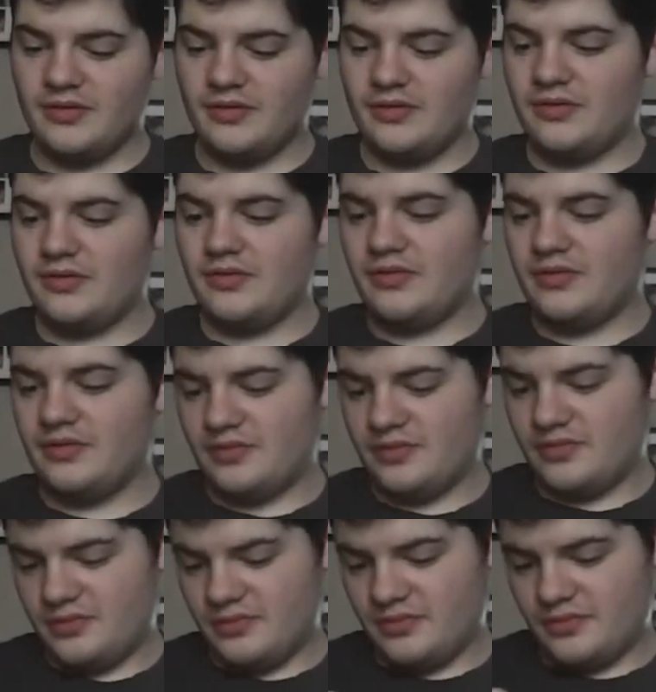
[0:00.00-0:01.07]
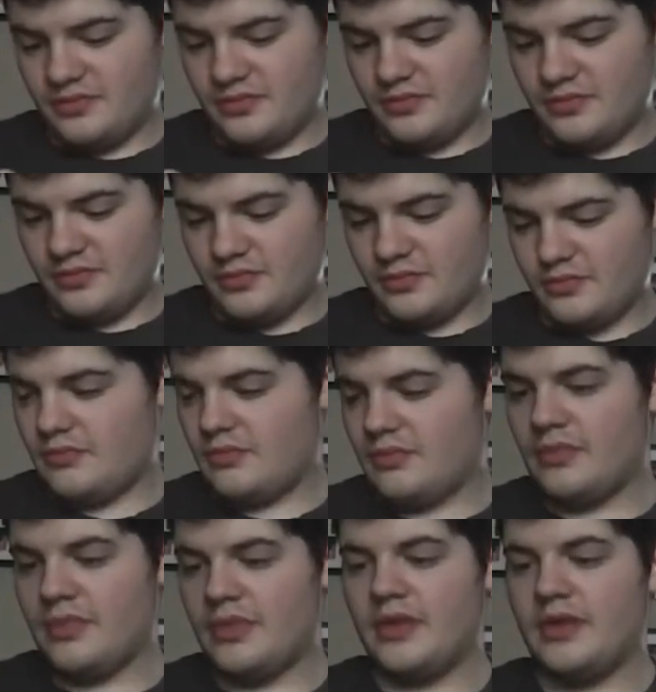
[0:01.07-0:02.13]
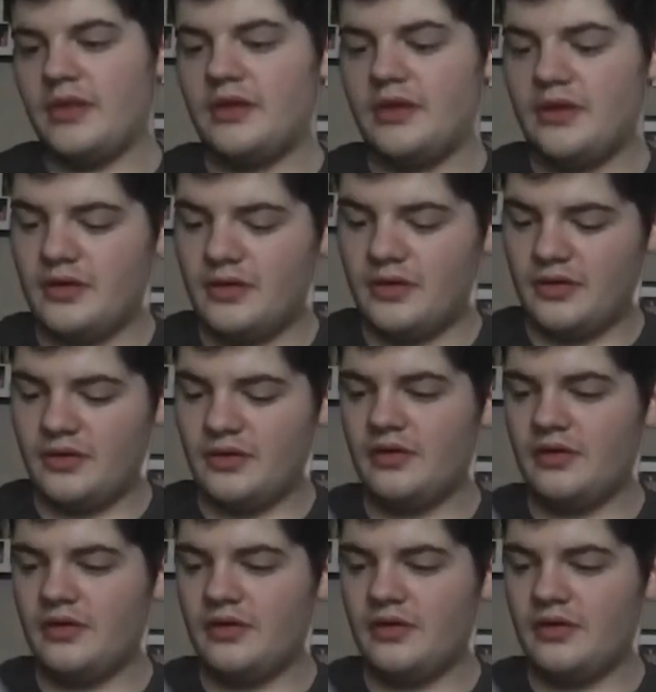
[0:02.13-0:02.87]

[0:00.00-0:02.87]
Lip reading: (no one is talking)